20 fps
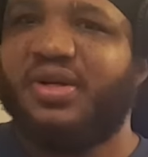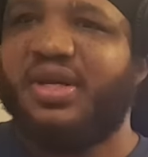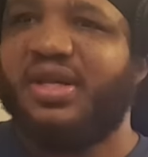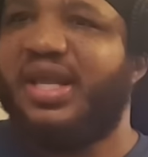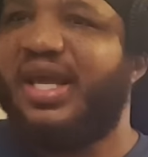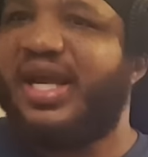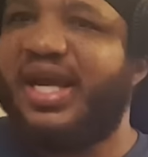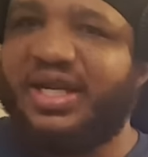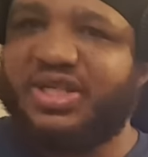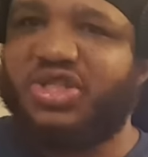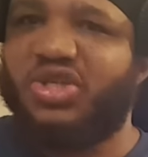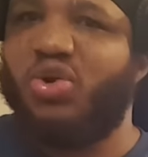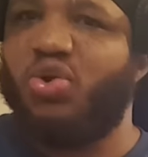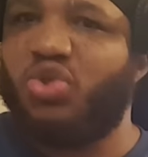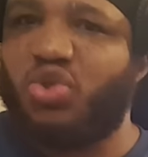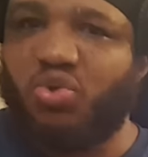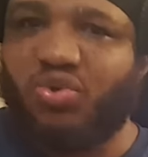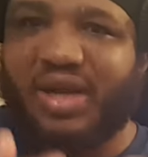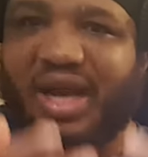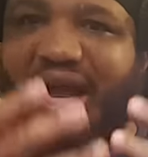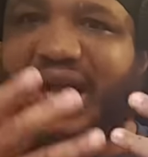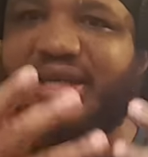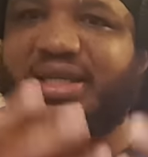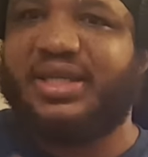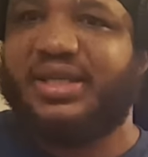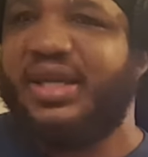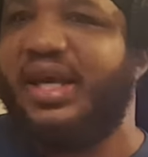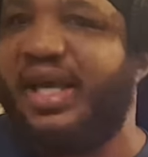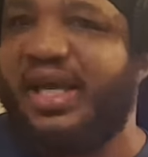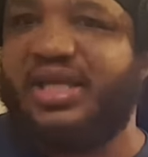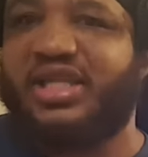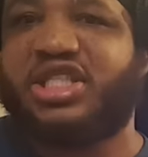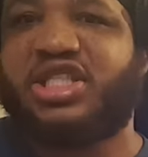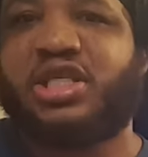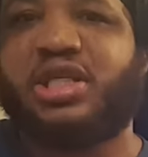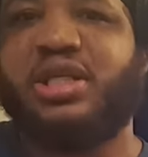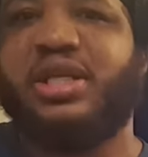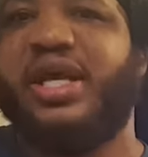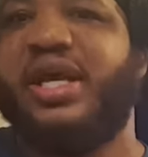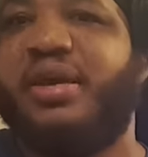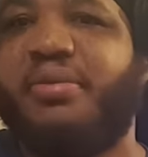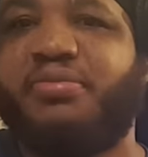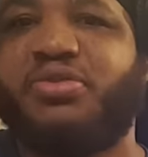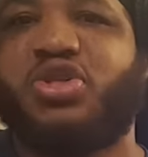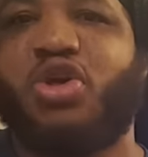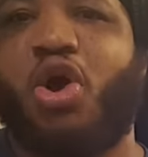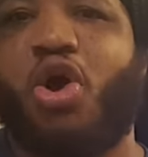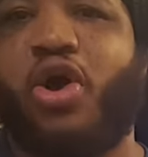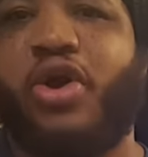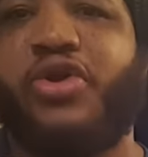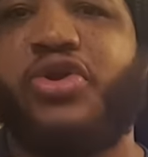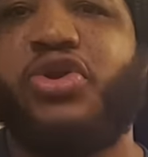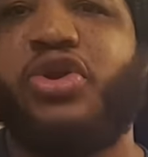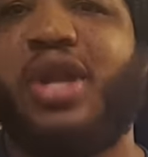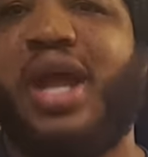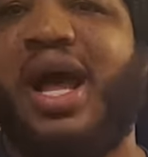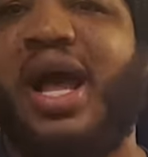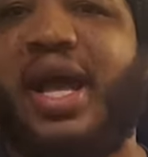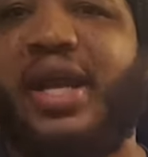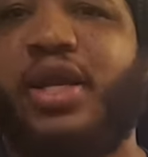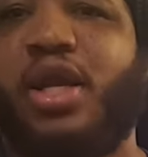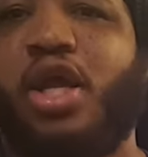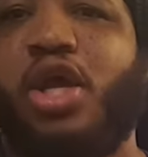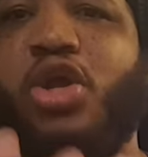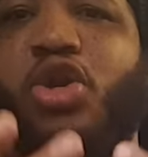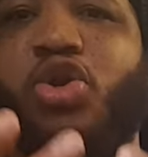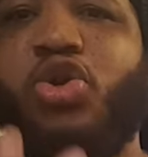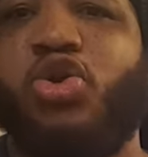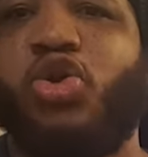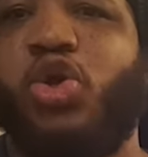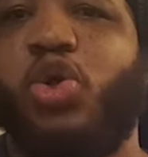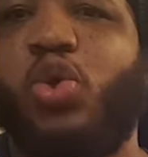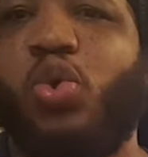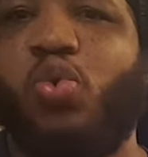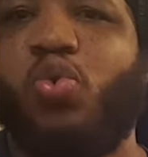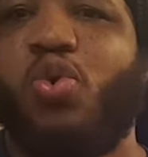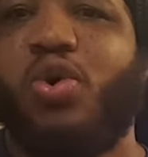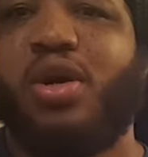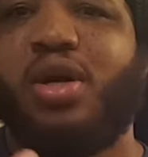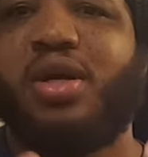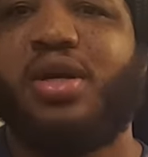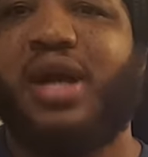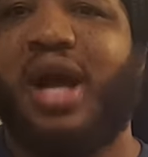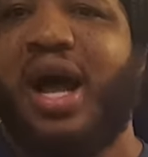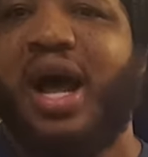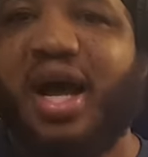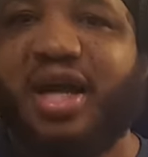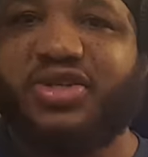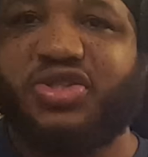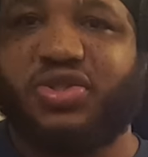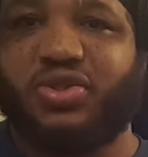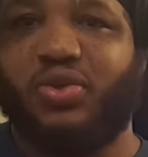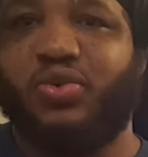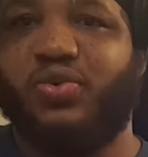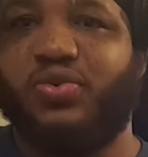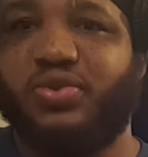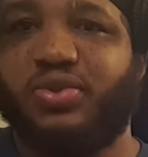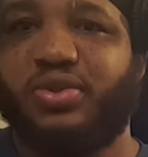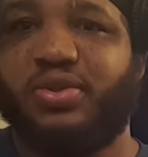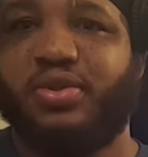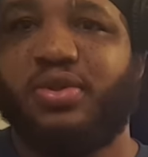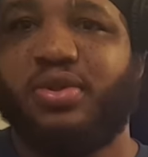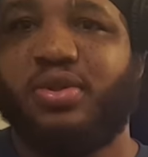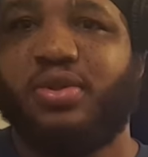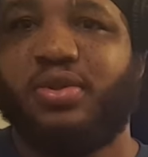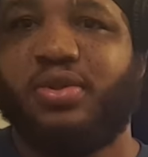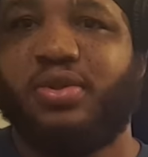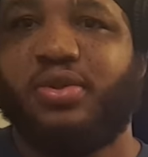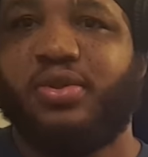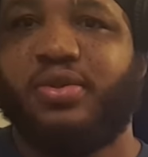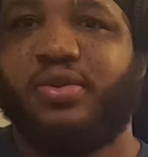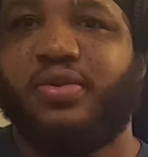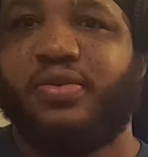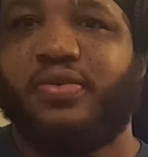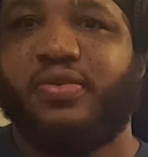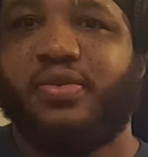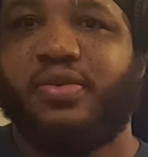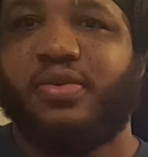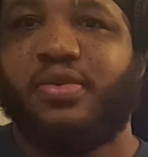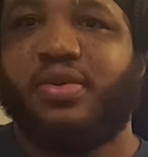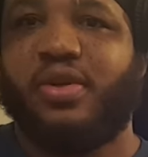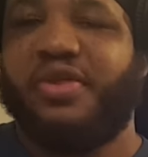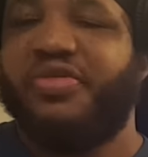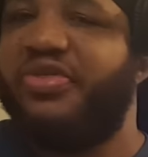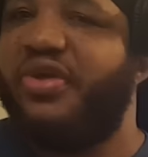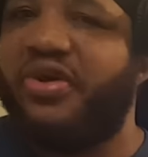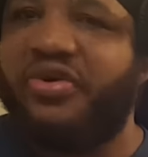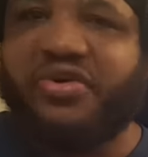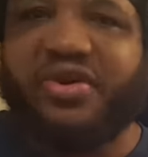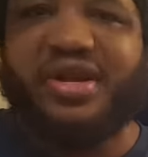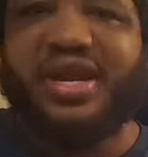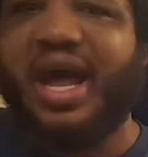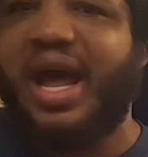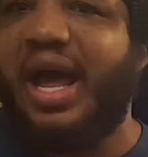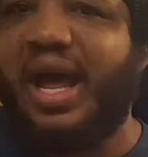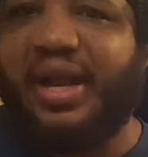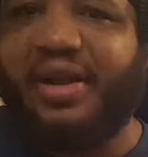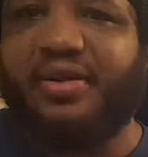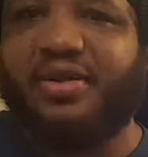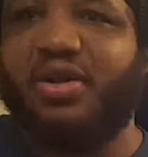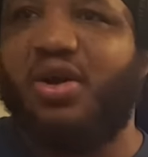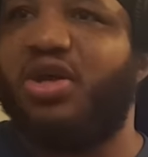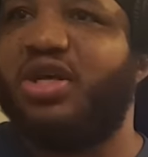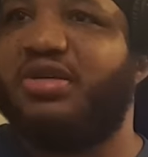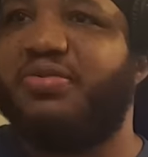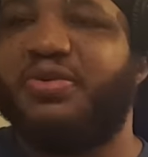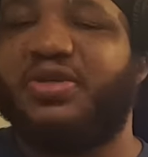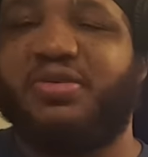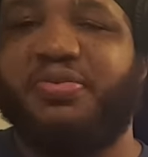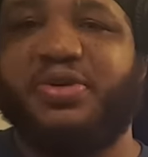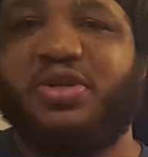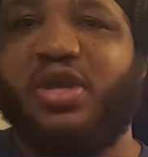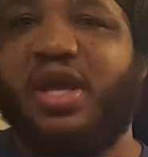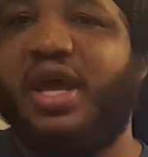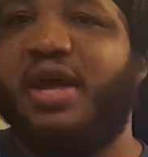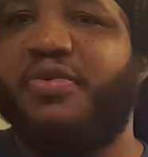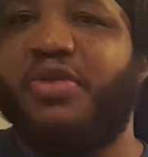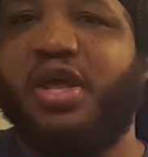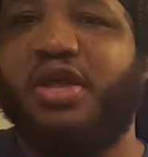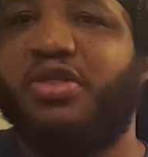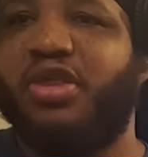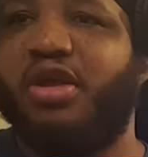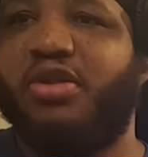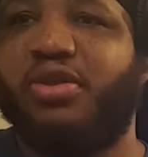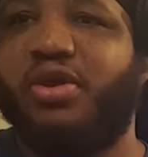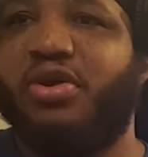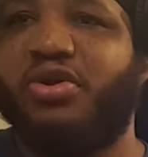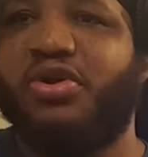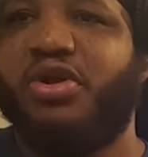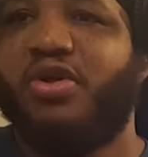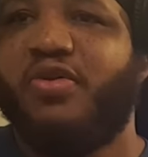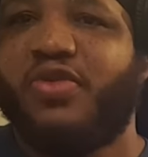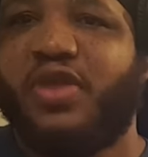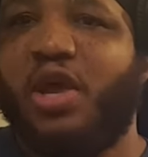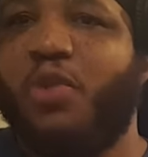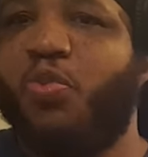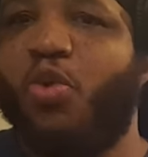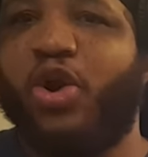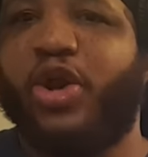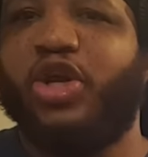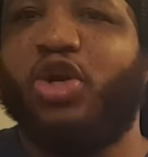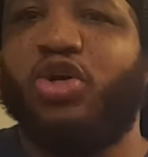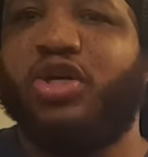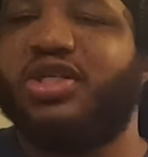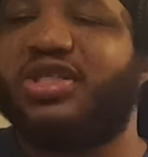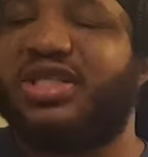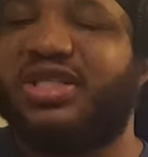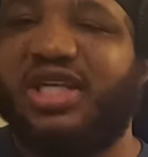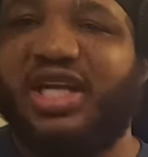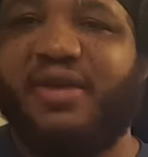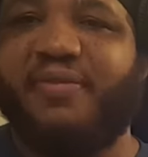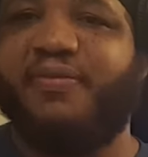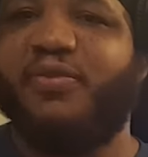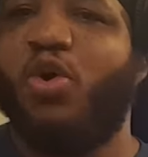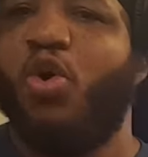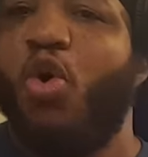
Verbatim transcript: Like I told you guys then, slims are not new consoles. They're not. all this time, yeah, they're, they're, they're, they're working on a slim.